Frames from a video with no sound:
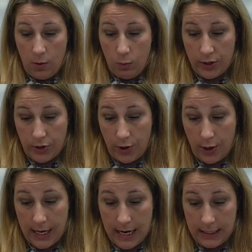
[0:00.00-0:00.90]
which in
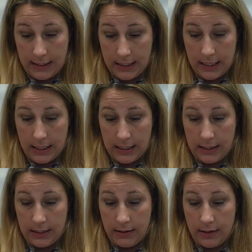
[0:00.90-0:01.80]
her case
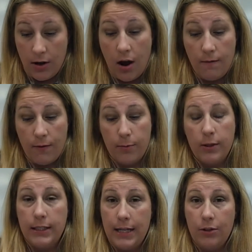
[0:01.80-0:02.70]
is the
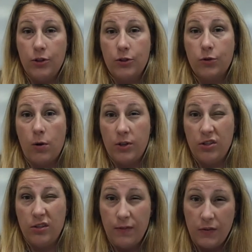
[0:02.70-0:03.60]
nonverbal intelligence score, which
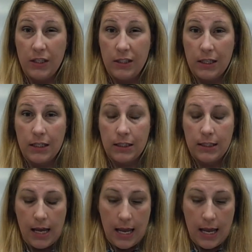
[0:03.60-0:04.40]
is a 56.